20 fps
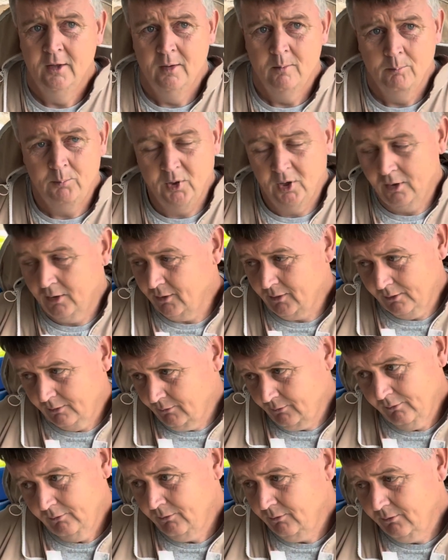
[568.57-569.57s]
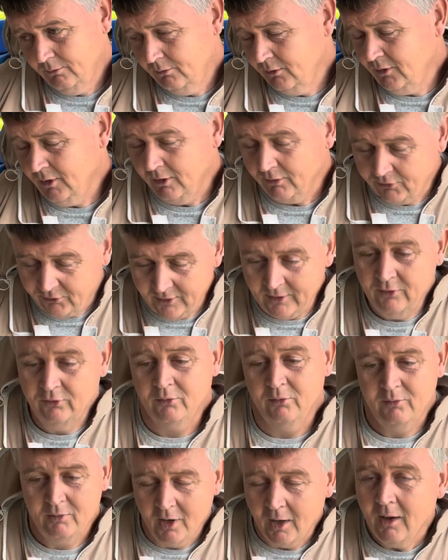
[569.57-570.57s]
But you know, things
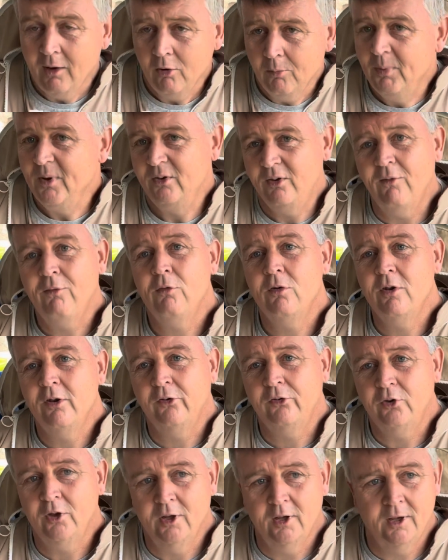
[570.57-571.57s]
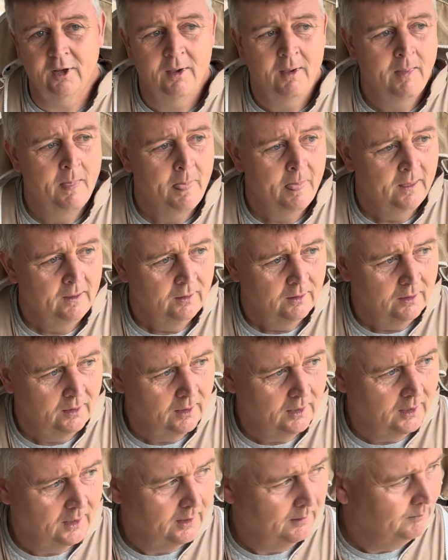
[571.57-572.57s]
are a little bit different this year,
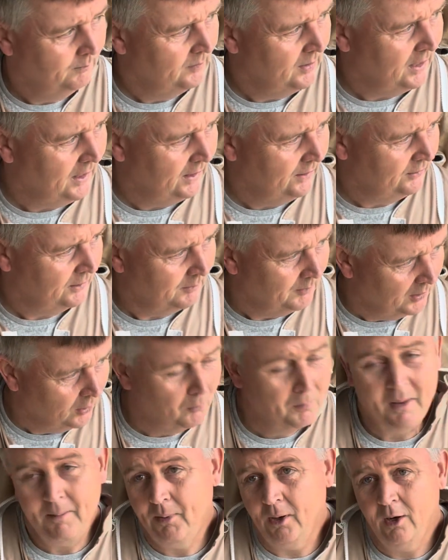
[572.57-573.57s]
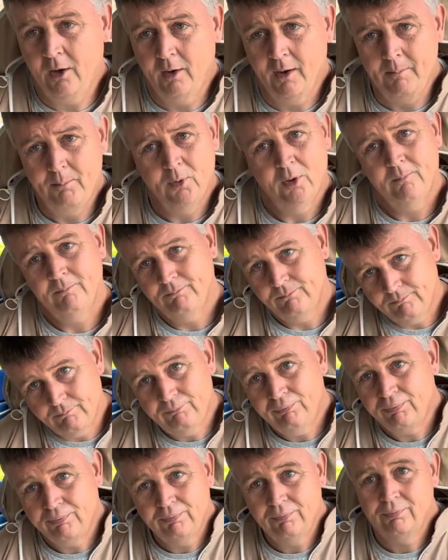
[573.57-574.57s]
and I'm a little bit behind, but
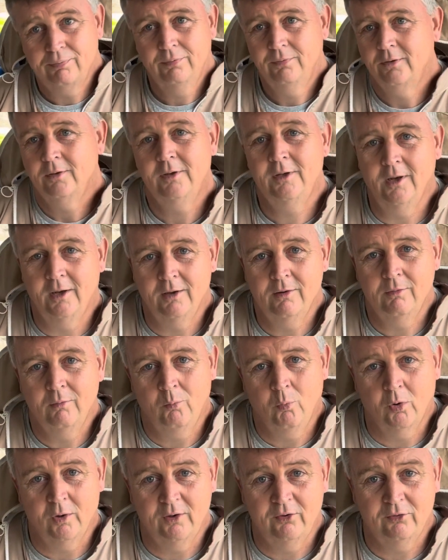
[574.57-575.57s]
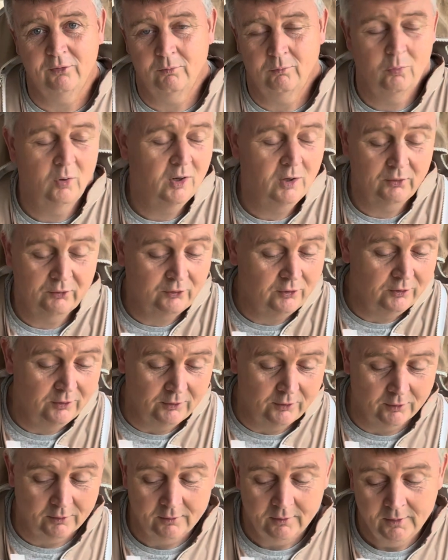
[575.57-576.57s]
you know, what else can you
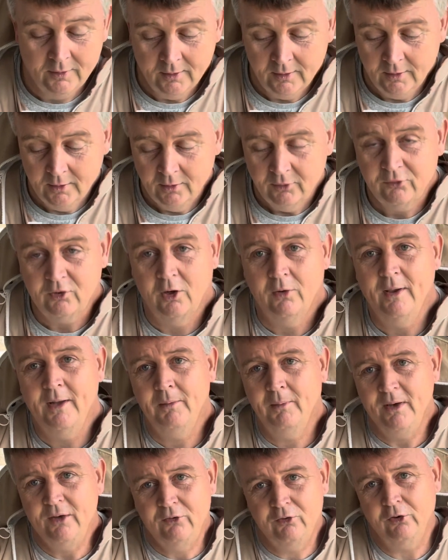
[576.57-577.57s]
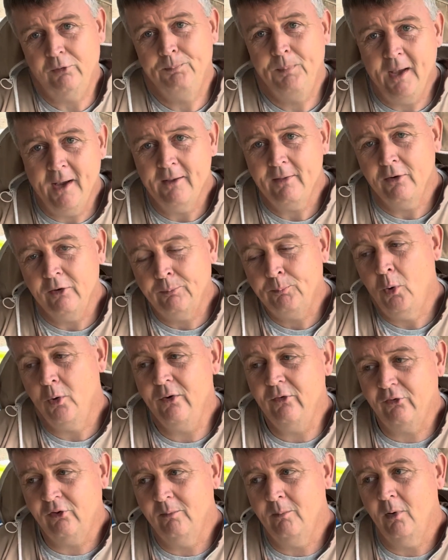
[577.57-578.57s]
do? So anyway, just bear those
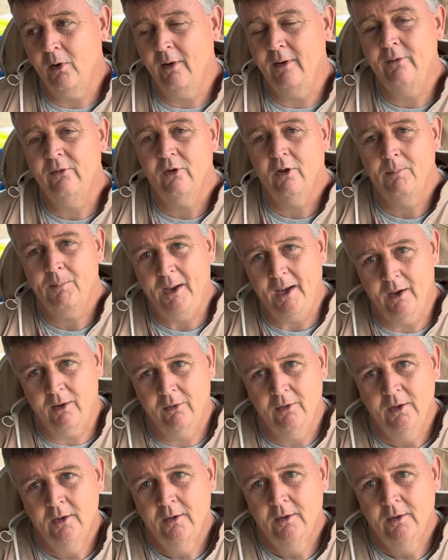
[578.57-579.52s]
points in mind about